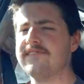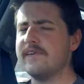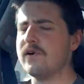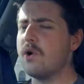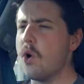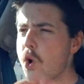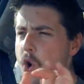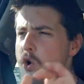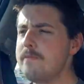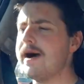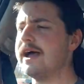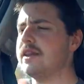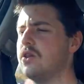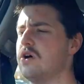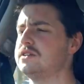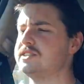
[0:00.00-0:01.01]
for all
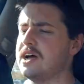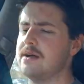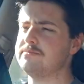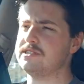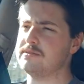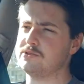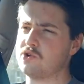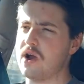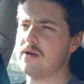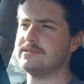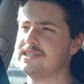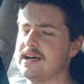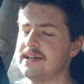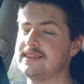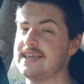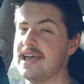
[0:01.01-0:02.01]
my longtime subscribers
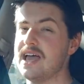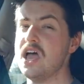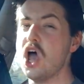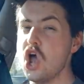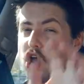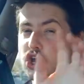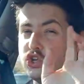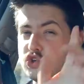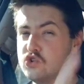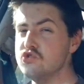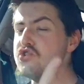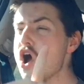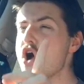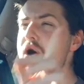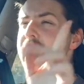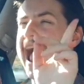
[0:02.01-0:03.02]
out there, you
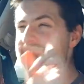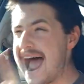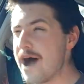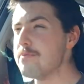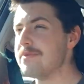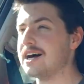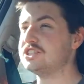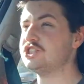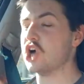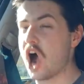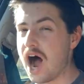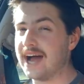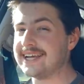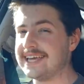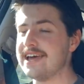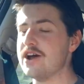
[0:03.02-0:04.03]
know how much
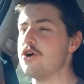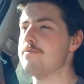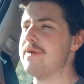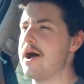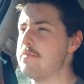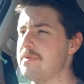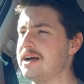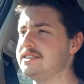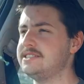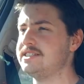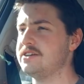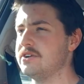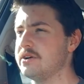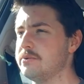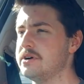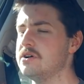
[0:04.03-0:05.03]
I care about my
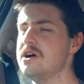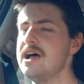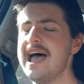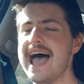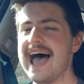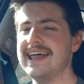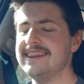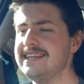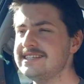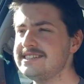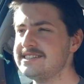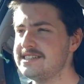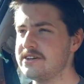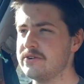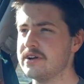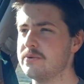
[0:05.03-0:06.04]
steering wheel, and this
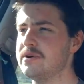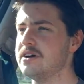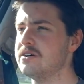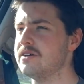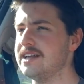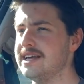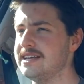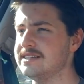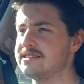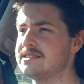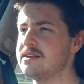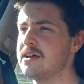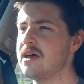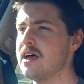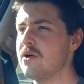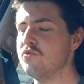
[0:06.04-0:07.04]
steering wheel is
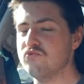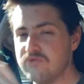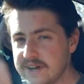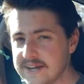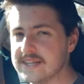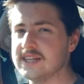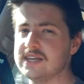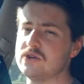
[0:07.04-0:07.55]
really